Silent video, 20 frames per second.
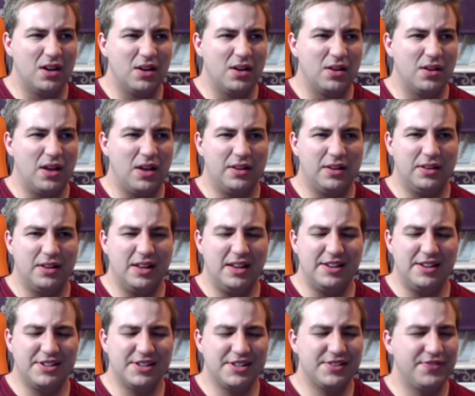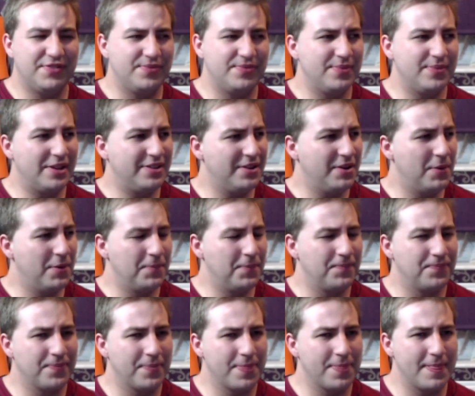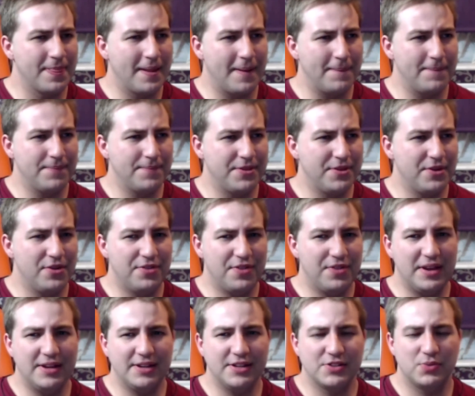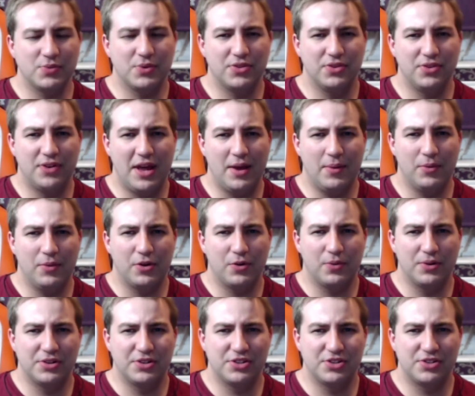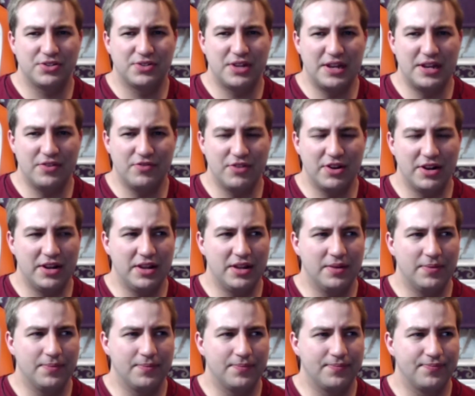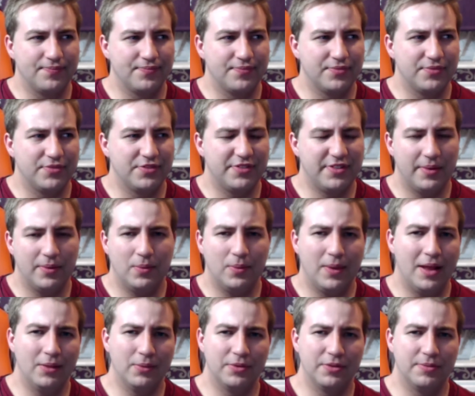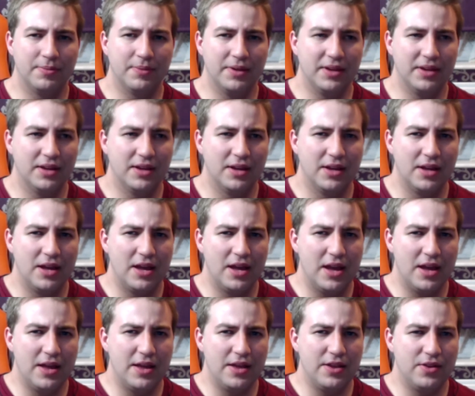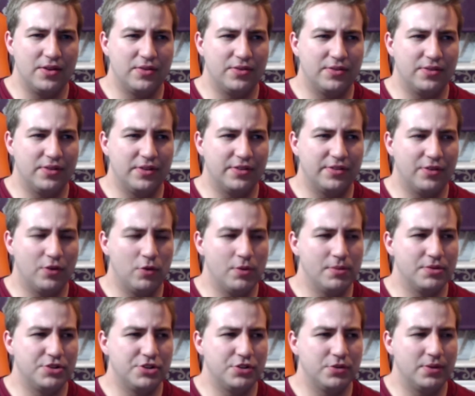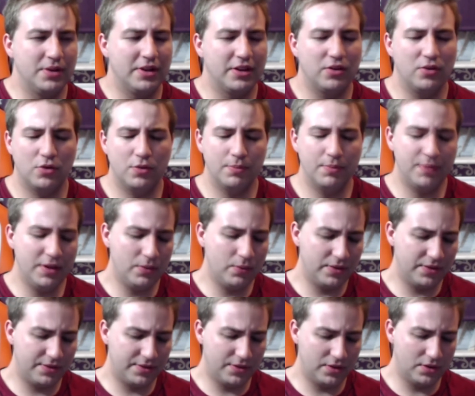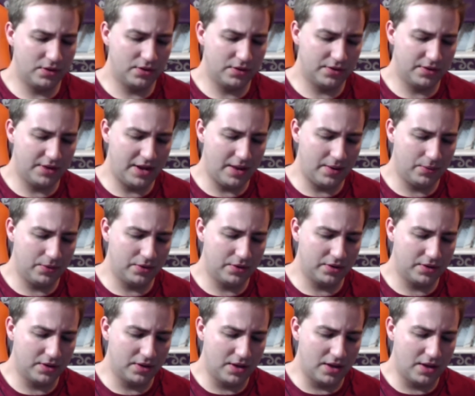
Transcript: and it's just, I don't know, there are things with the network which didn't really sit well with me. It's so immature. Like, you can be with the network,